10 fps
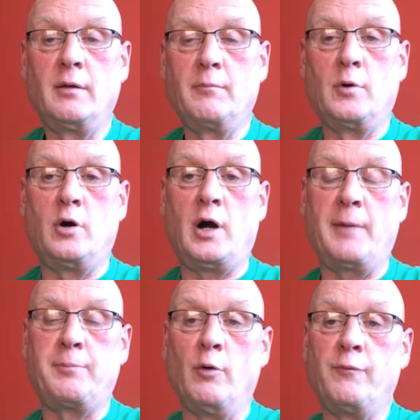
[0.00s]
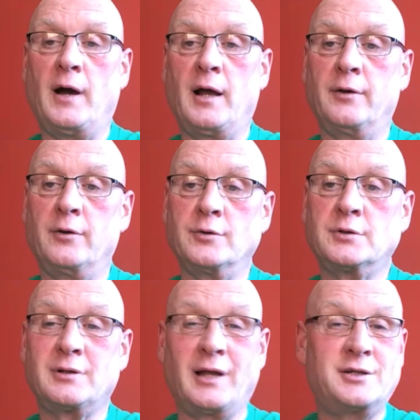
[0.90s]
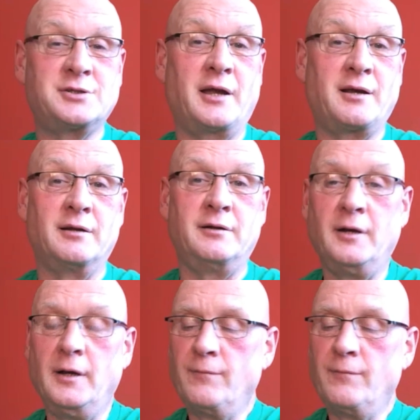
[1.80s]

more high profile than us, like cycling.